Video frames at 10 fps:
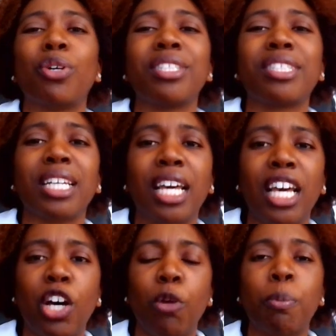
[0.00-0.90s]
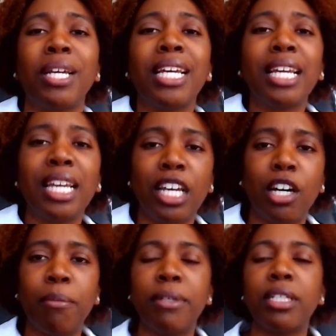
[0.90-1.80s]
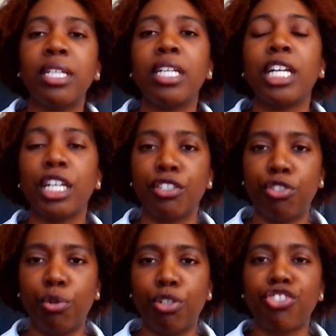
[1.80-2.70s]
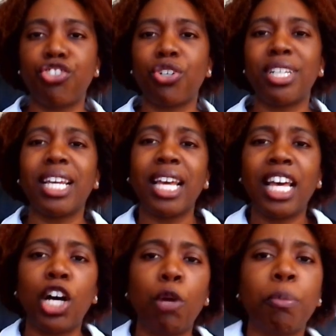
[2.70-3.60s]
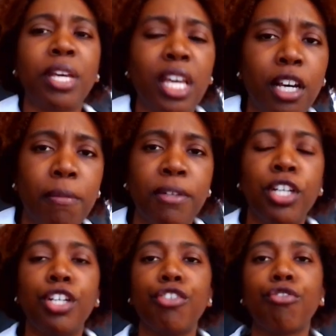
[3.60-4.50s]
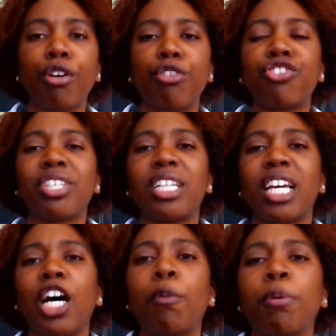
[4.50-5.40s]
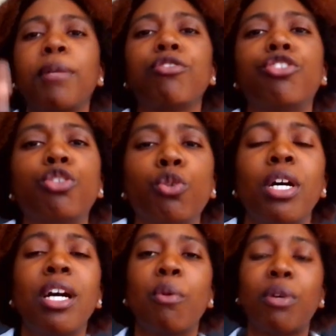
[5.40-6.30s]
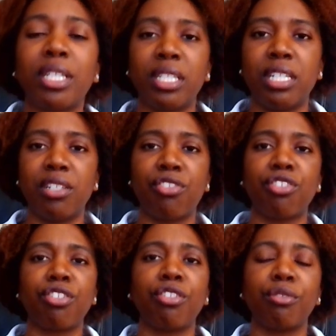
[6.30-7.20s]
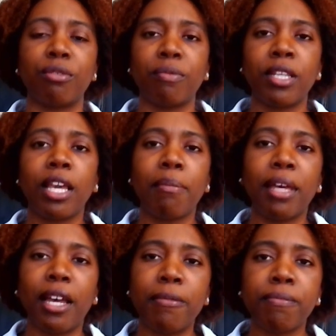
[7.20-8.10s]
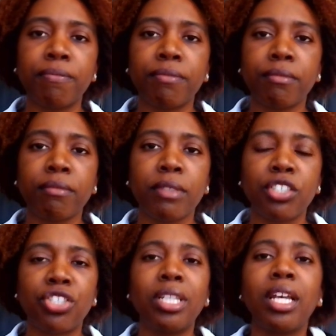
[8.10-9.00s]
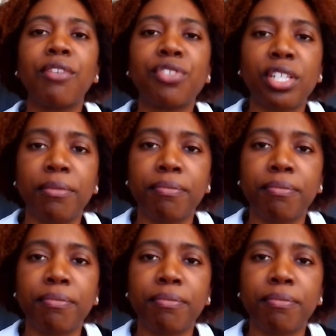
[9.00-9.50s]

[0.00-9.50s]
to help him endure. She's going to help him grow. She's going to help him do what he needs to do. Amen? She loves him,